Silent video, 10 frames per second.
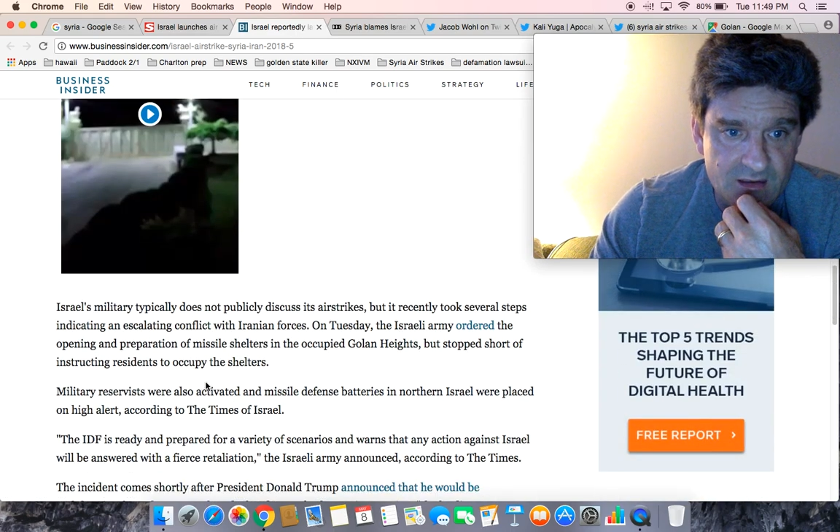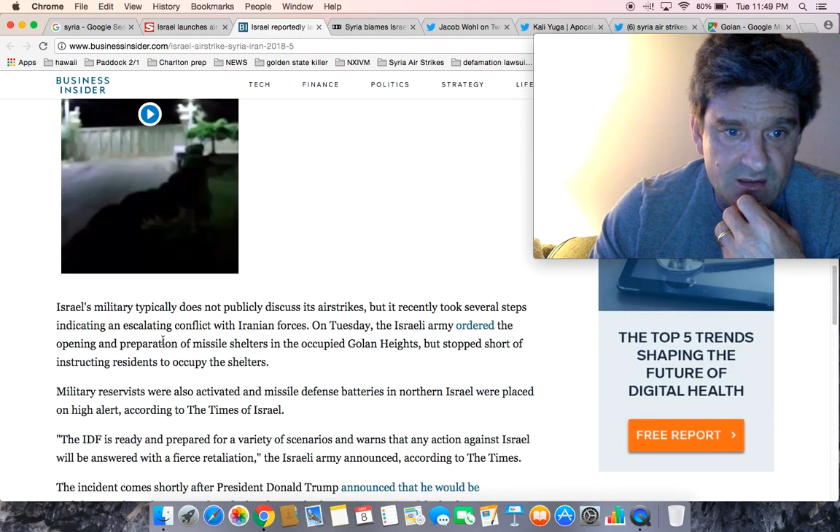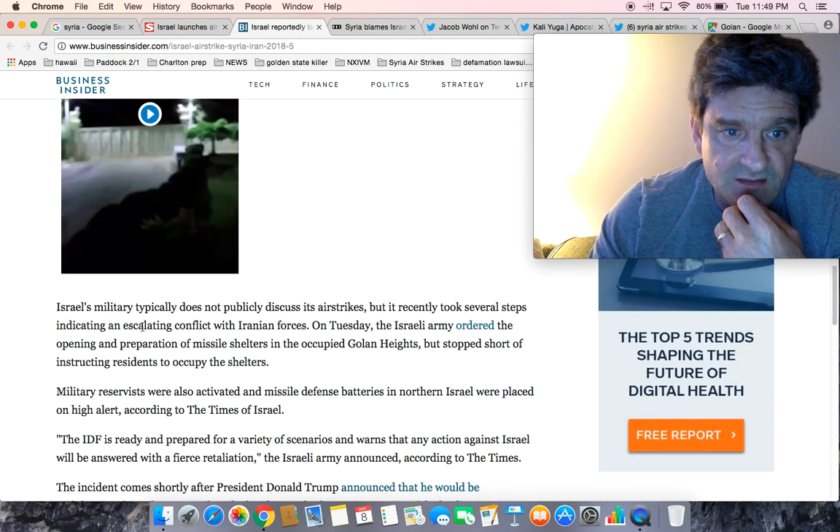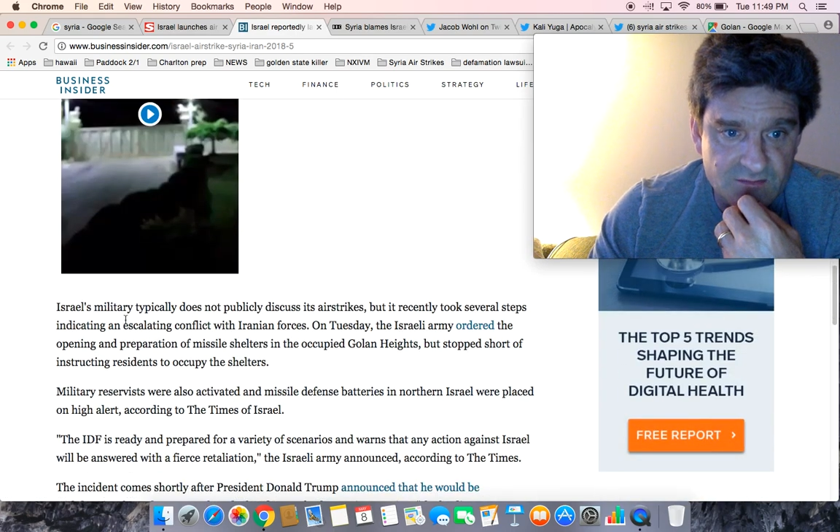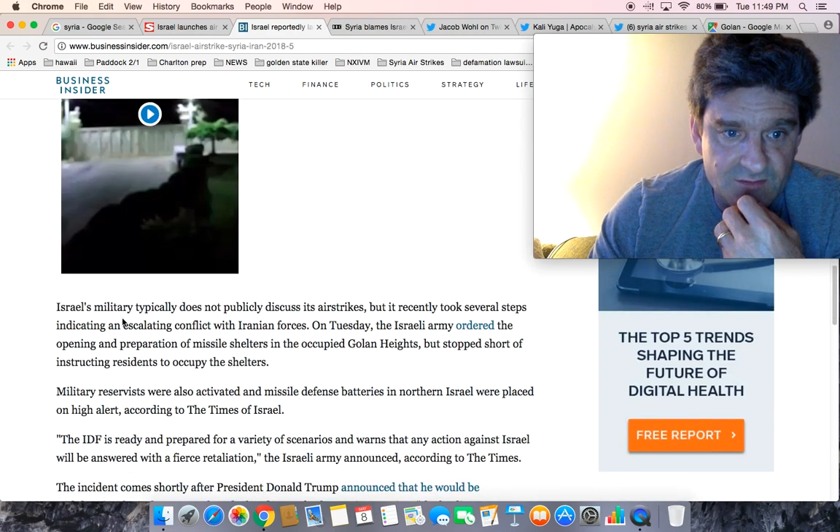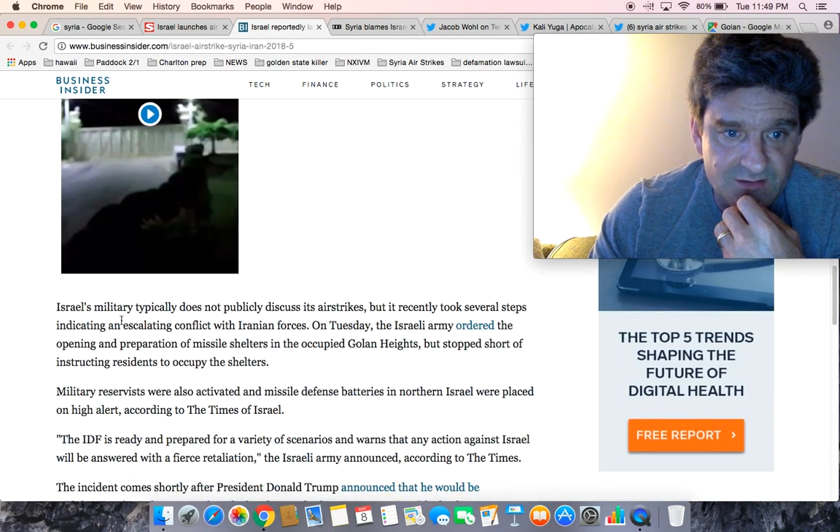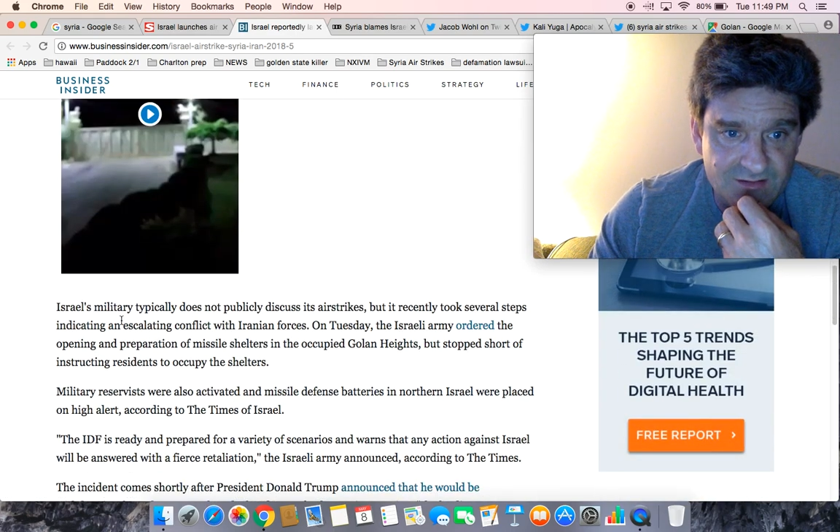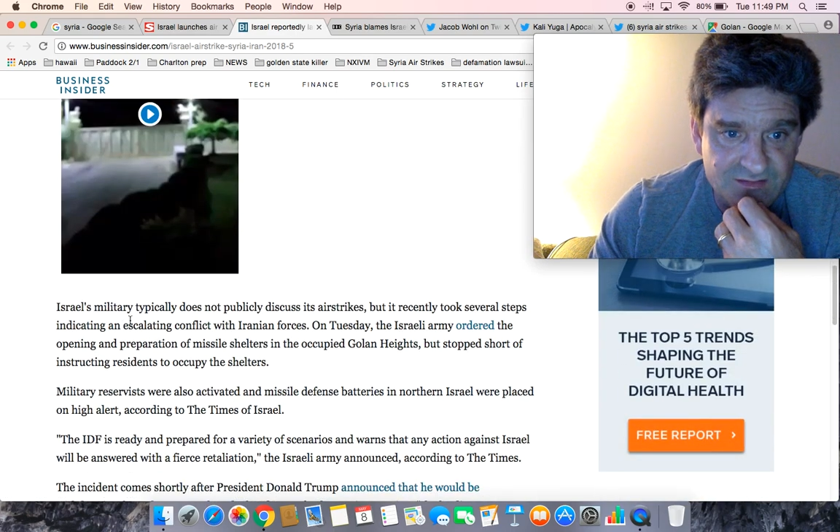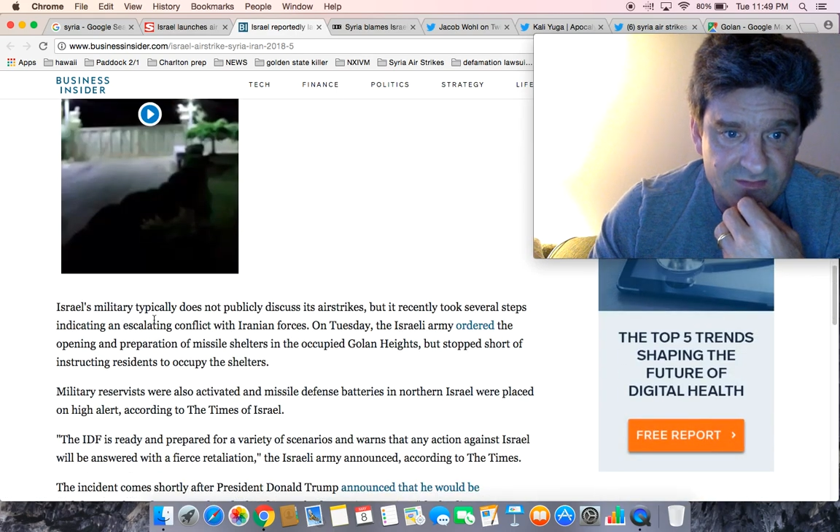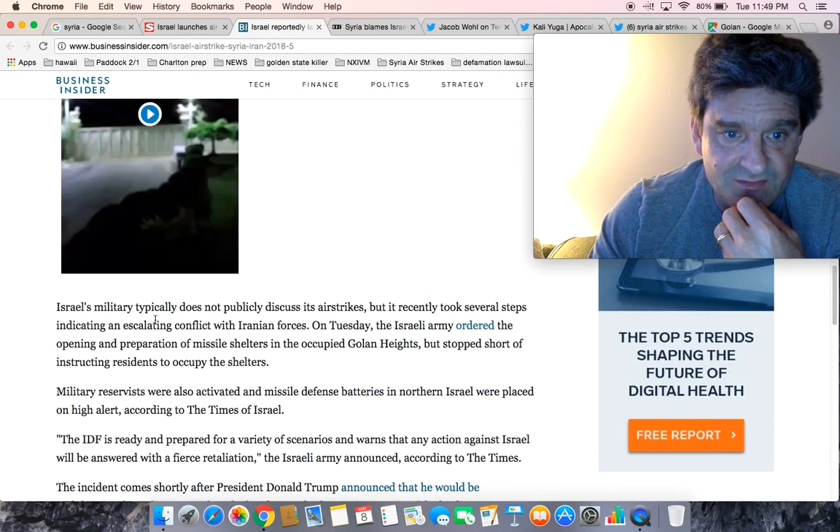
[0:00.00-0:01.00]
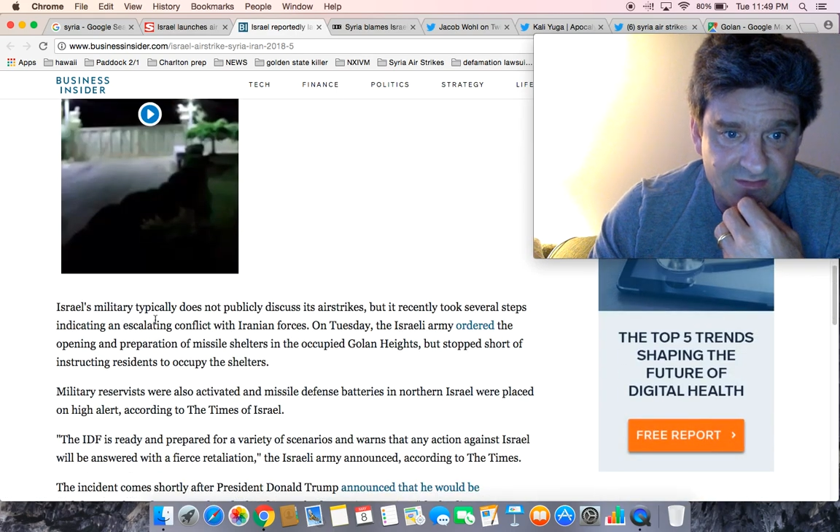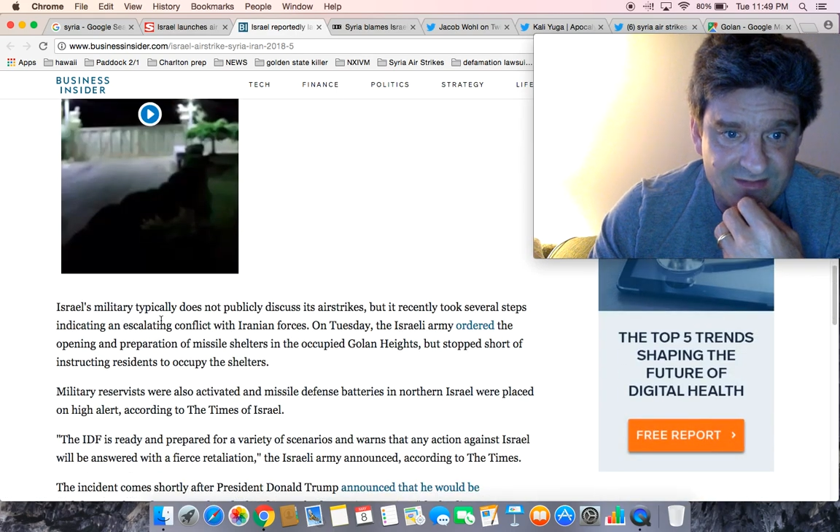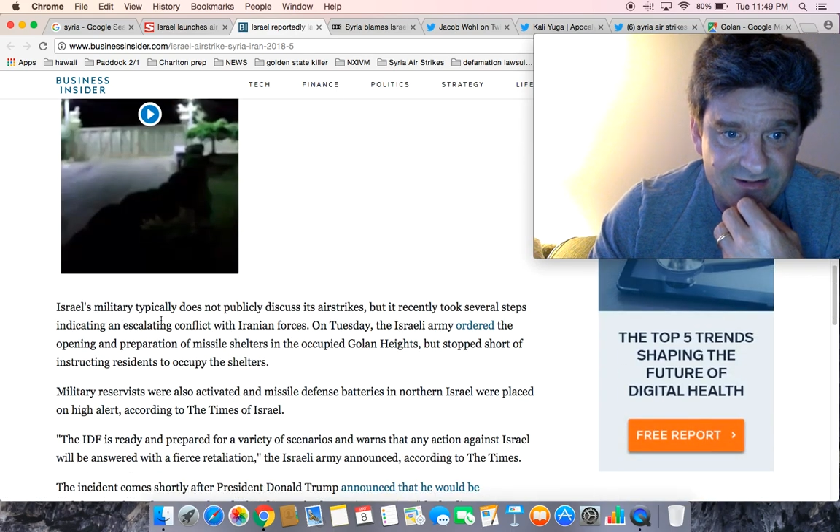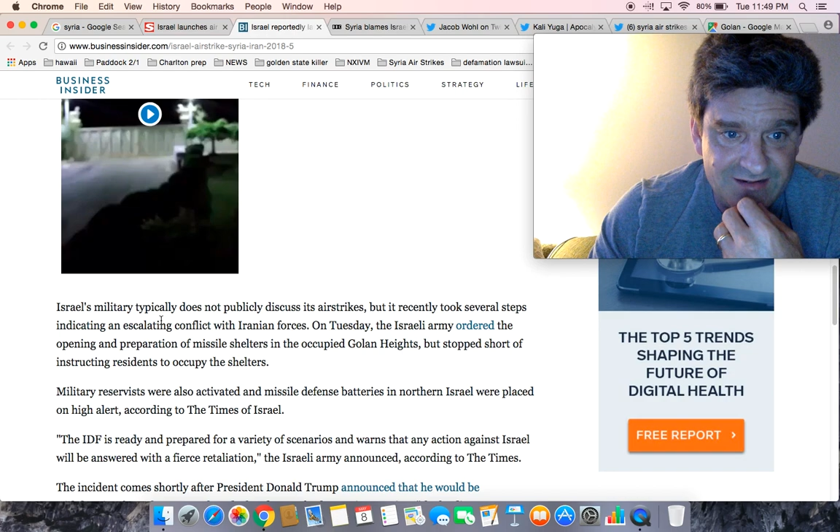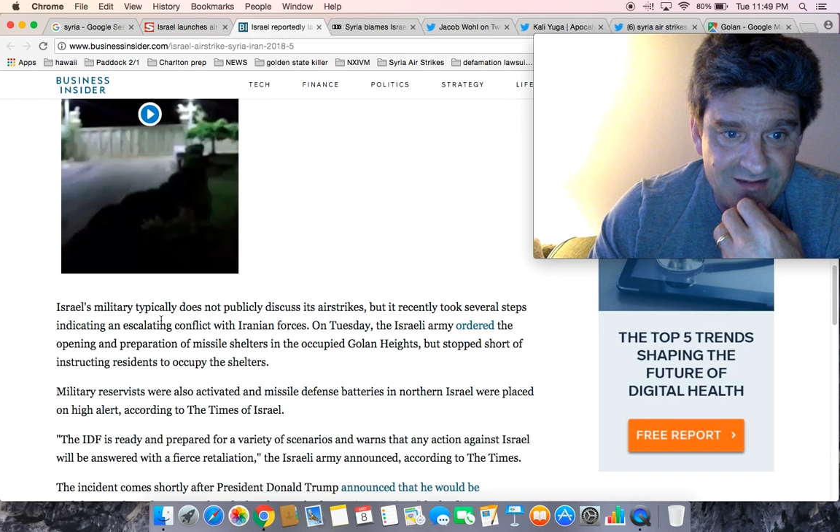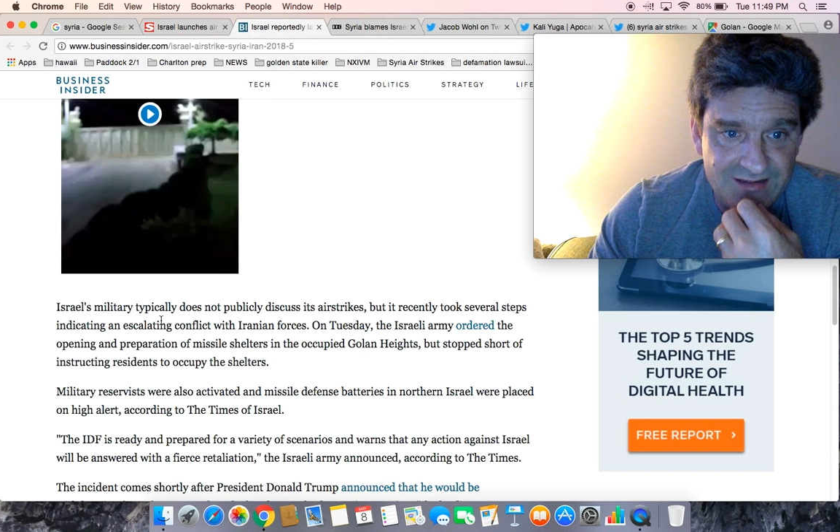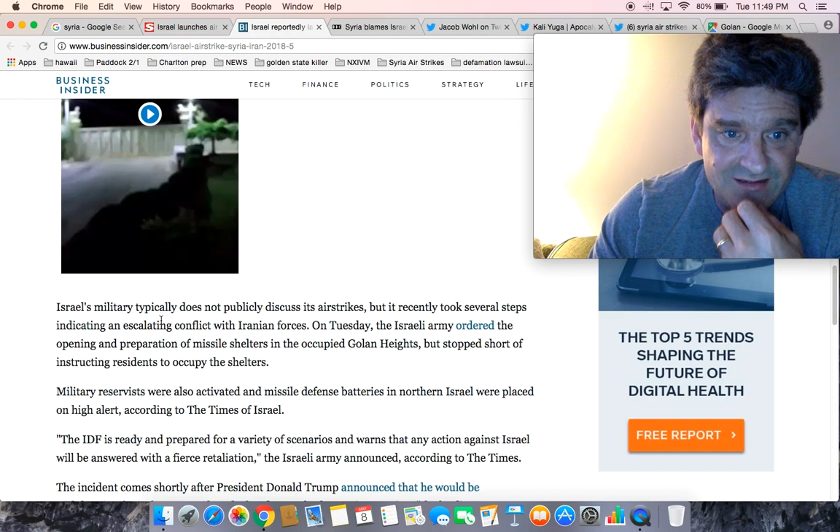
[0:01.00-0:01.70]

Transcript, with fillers: Israelis military